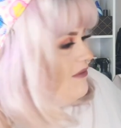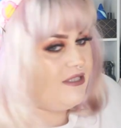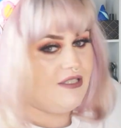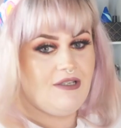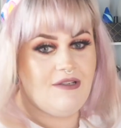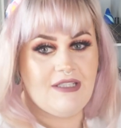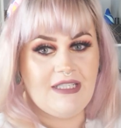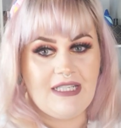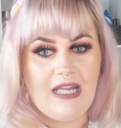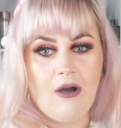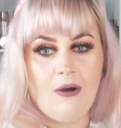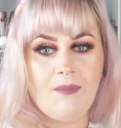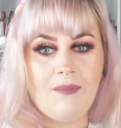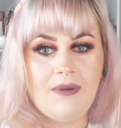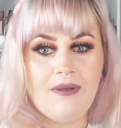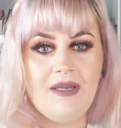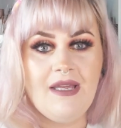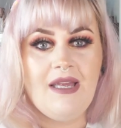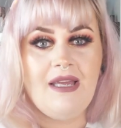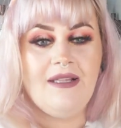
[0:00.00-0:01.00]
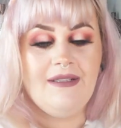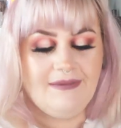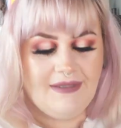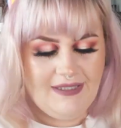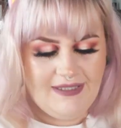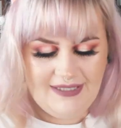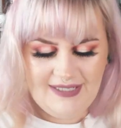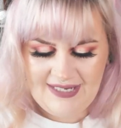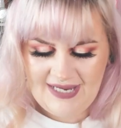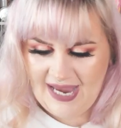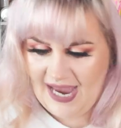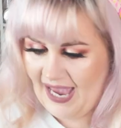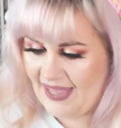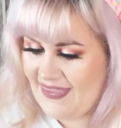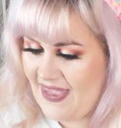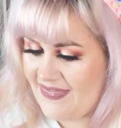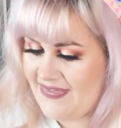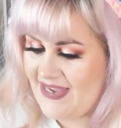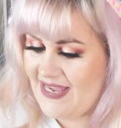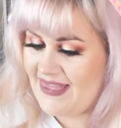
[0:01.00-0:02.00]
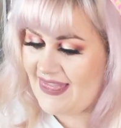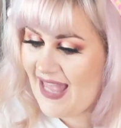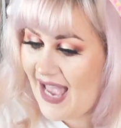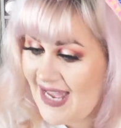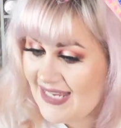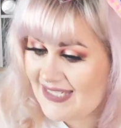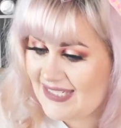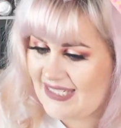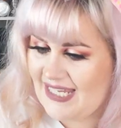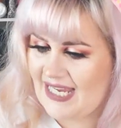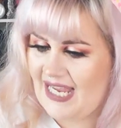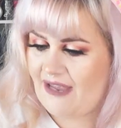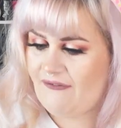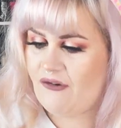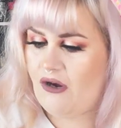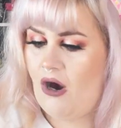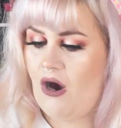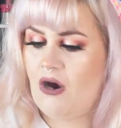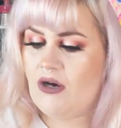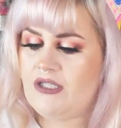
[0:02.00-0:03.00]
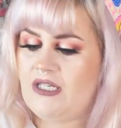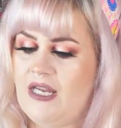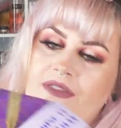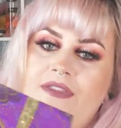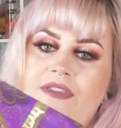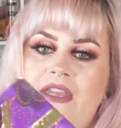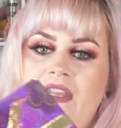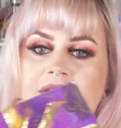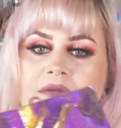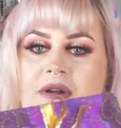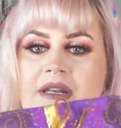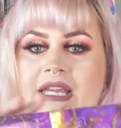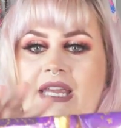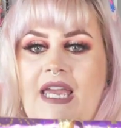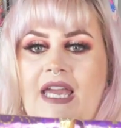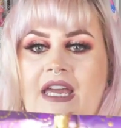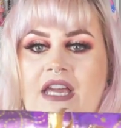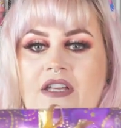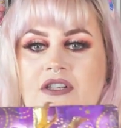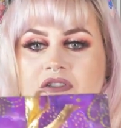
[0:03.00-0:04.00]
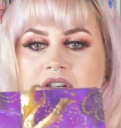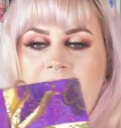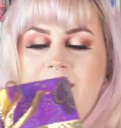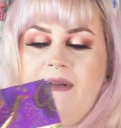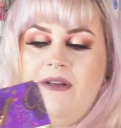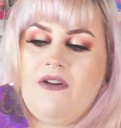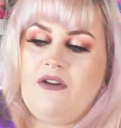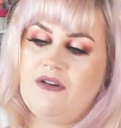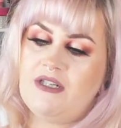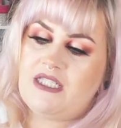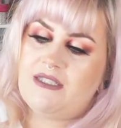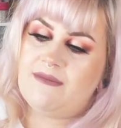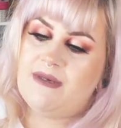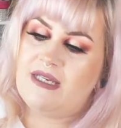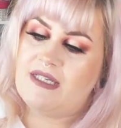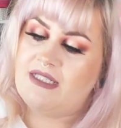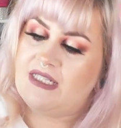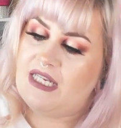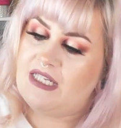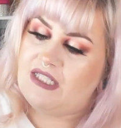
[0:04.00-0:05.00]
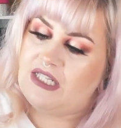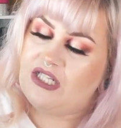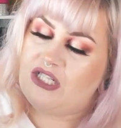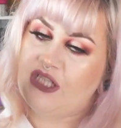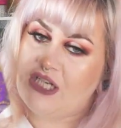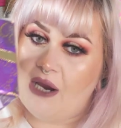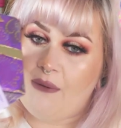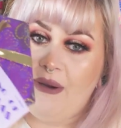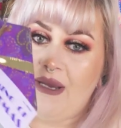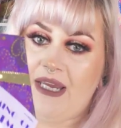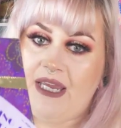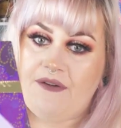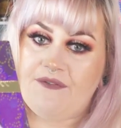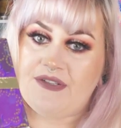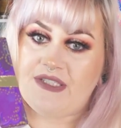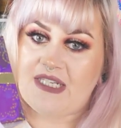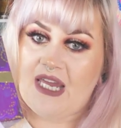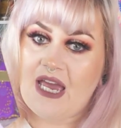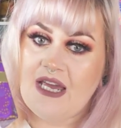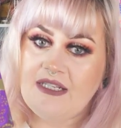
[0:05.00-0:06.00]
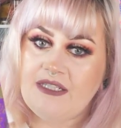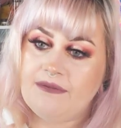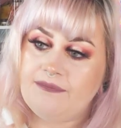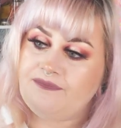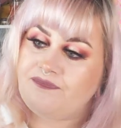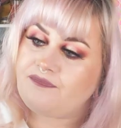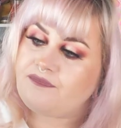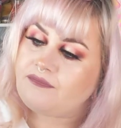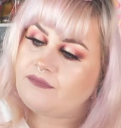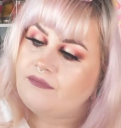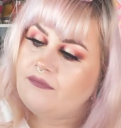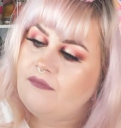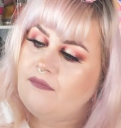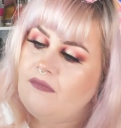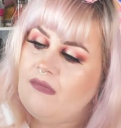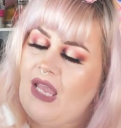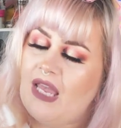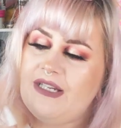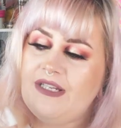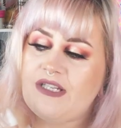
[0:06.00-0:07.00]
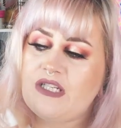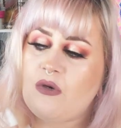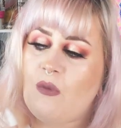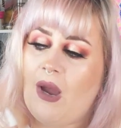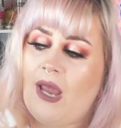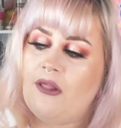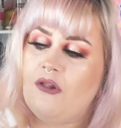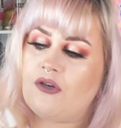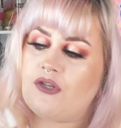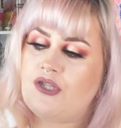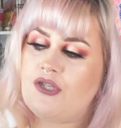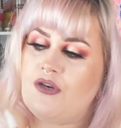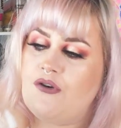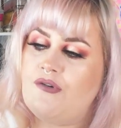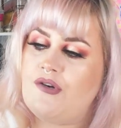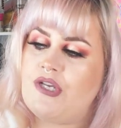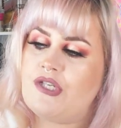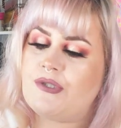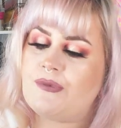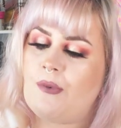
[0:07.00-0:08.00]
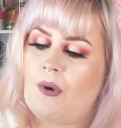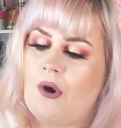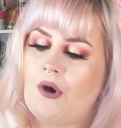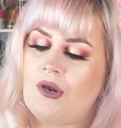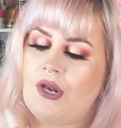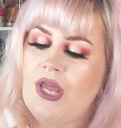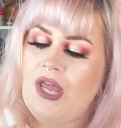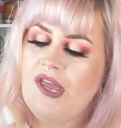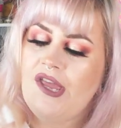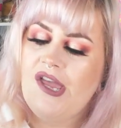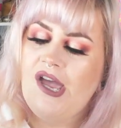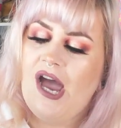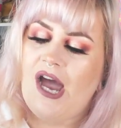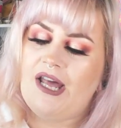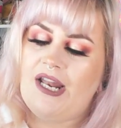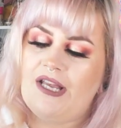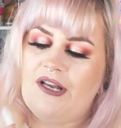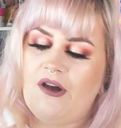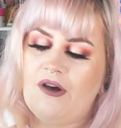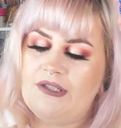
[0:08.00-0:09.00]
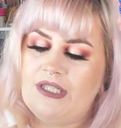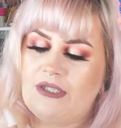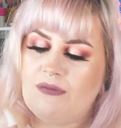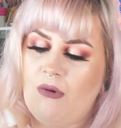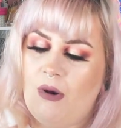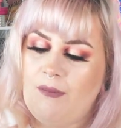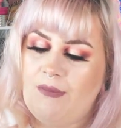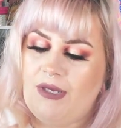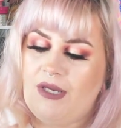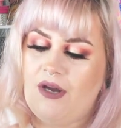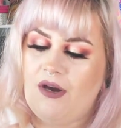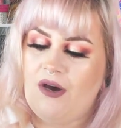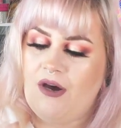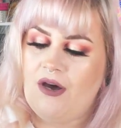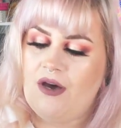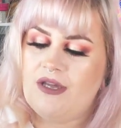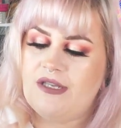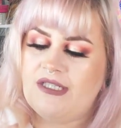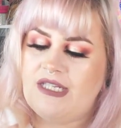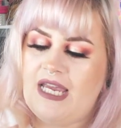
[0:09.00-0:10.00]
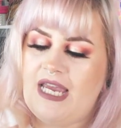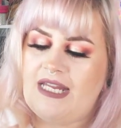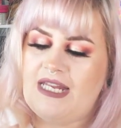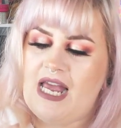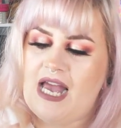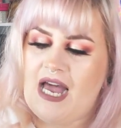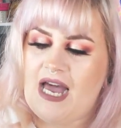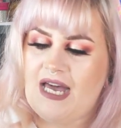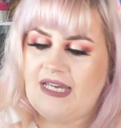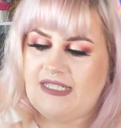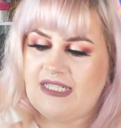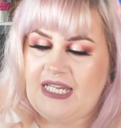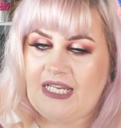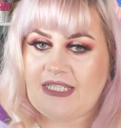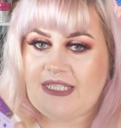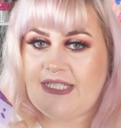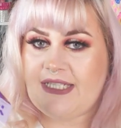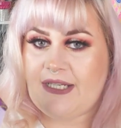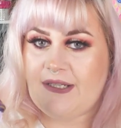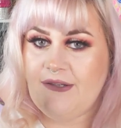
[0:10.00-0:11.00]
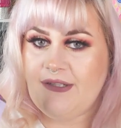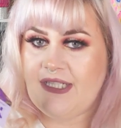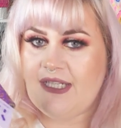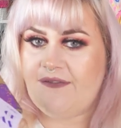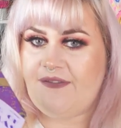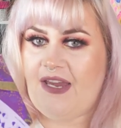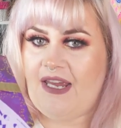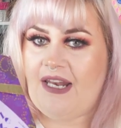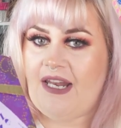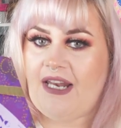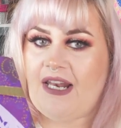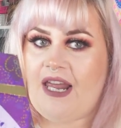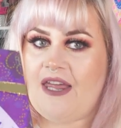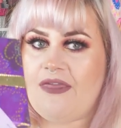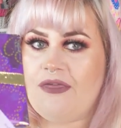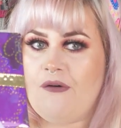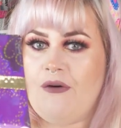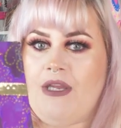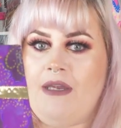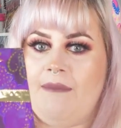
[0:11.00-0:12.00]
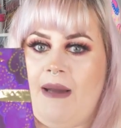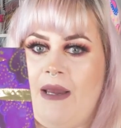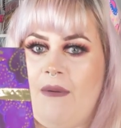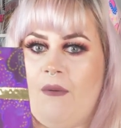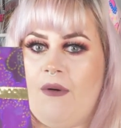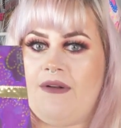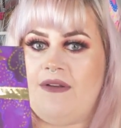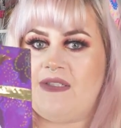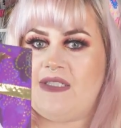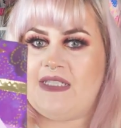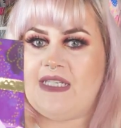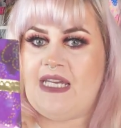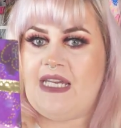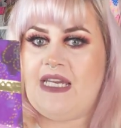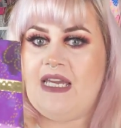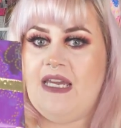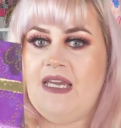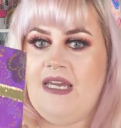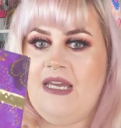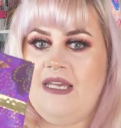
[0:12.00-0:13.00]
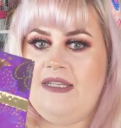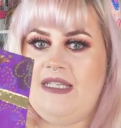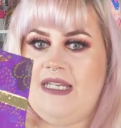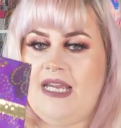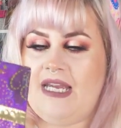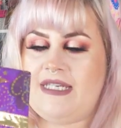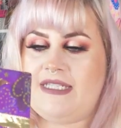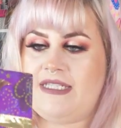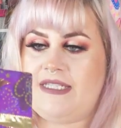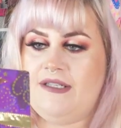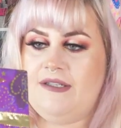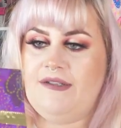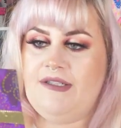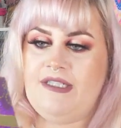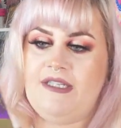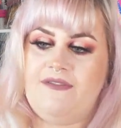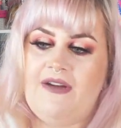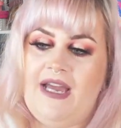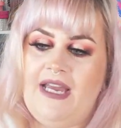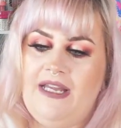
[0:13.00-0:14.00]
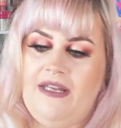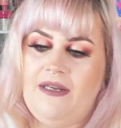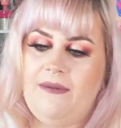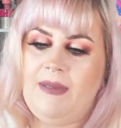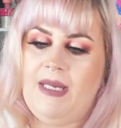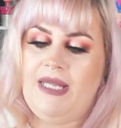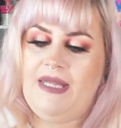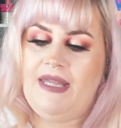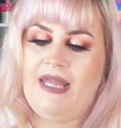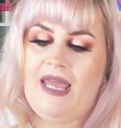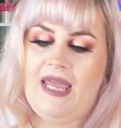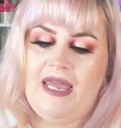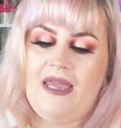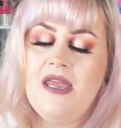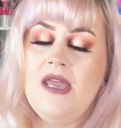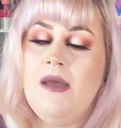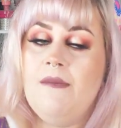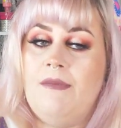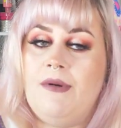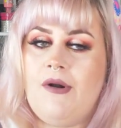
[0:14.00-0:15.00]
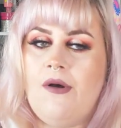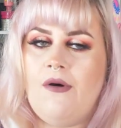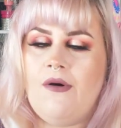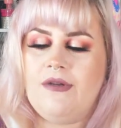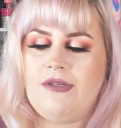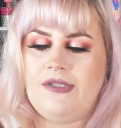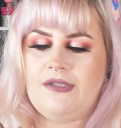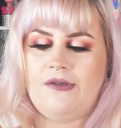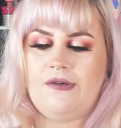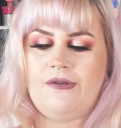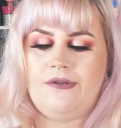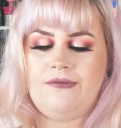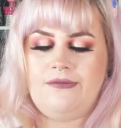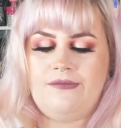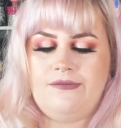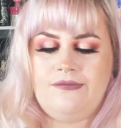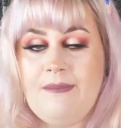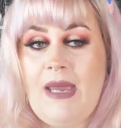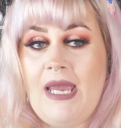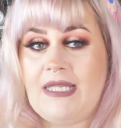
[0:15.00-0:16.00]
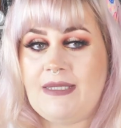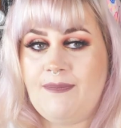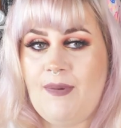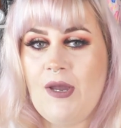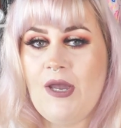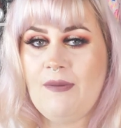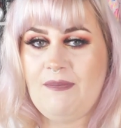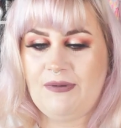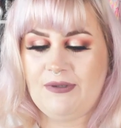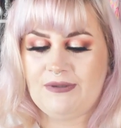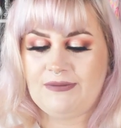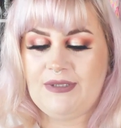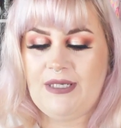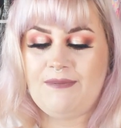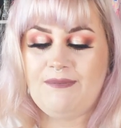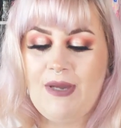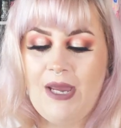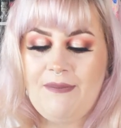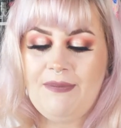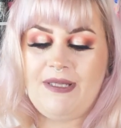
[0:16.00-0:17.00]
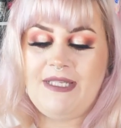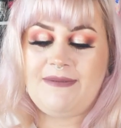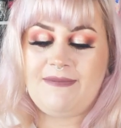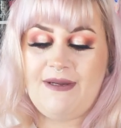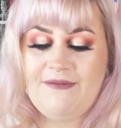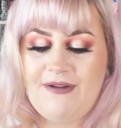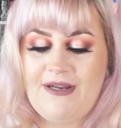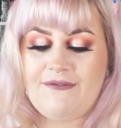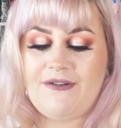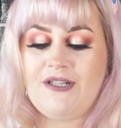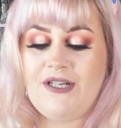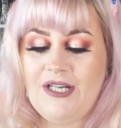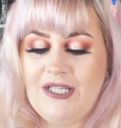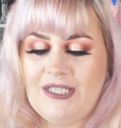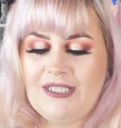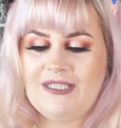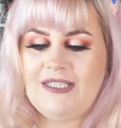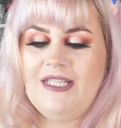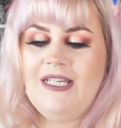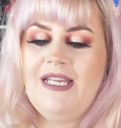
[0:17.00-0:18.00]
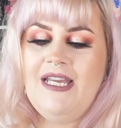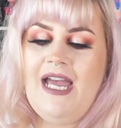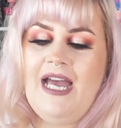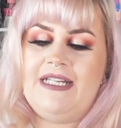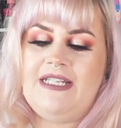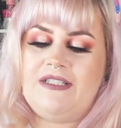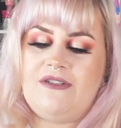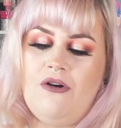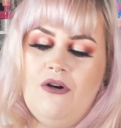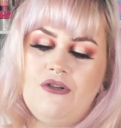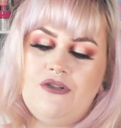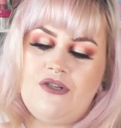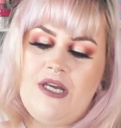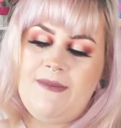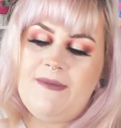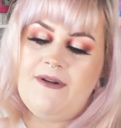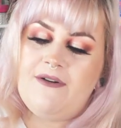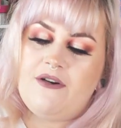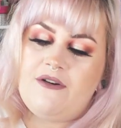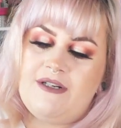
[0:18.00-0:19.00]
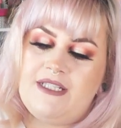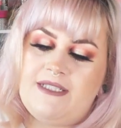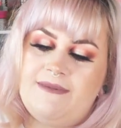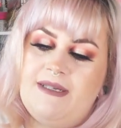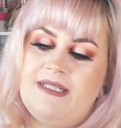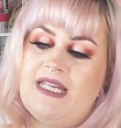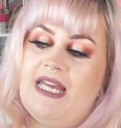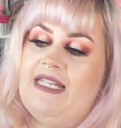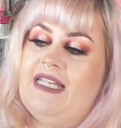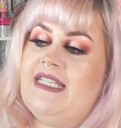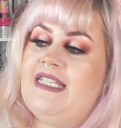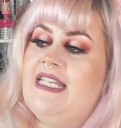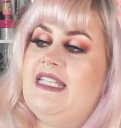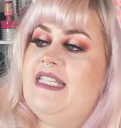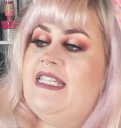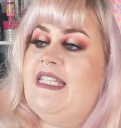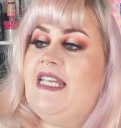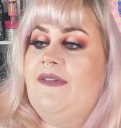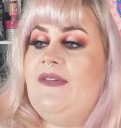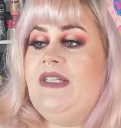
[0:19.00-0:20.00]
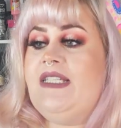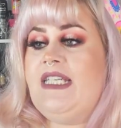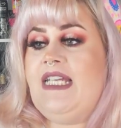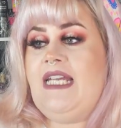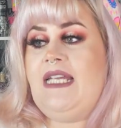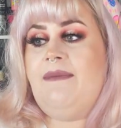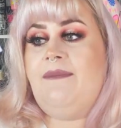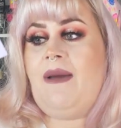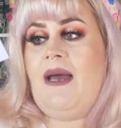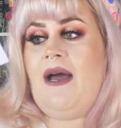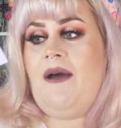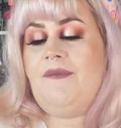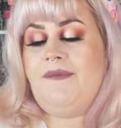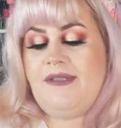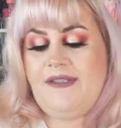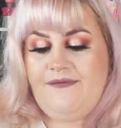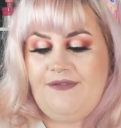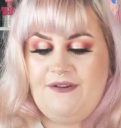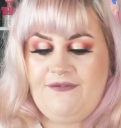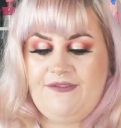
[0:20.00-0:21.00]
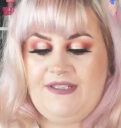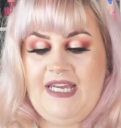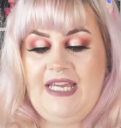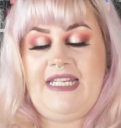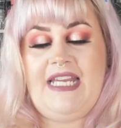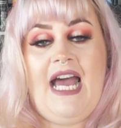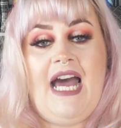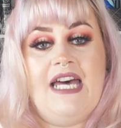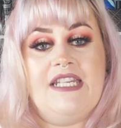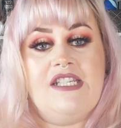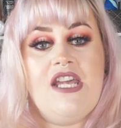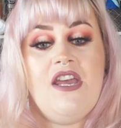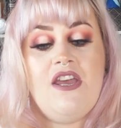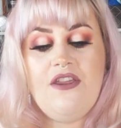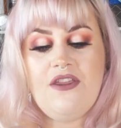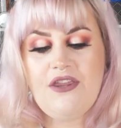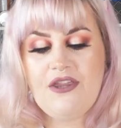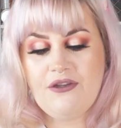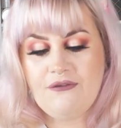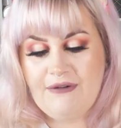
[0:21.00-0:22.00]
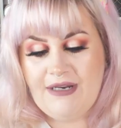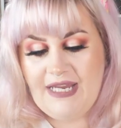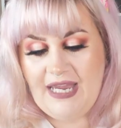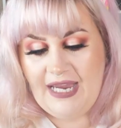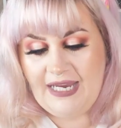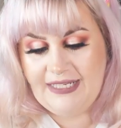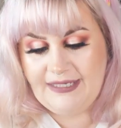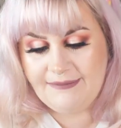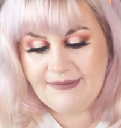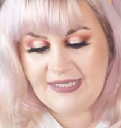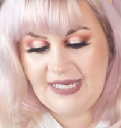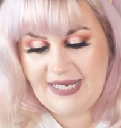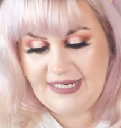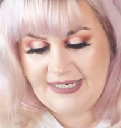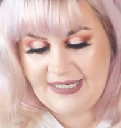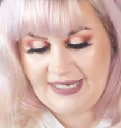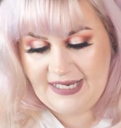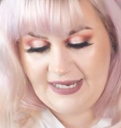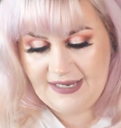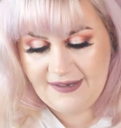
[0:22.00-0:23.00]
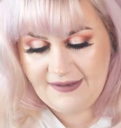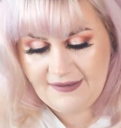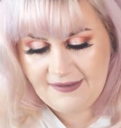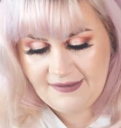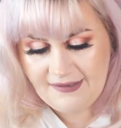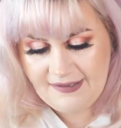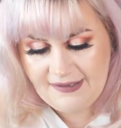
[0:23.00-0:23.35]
just using that up. And then the last thing I've got, this one here, Dreaming of Christmas, is a shower gift set. And it's quite a luxurious one. And I got this one because it has an exclusive in it, and I thought you might want to see the exclusive item in there. But also, it's purple, and purple is my favourite colour. And it's called Dreaming of Christmas, and this is £17.50, and it has 3 items in here.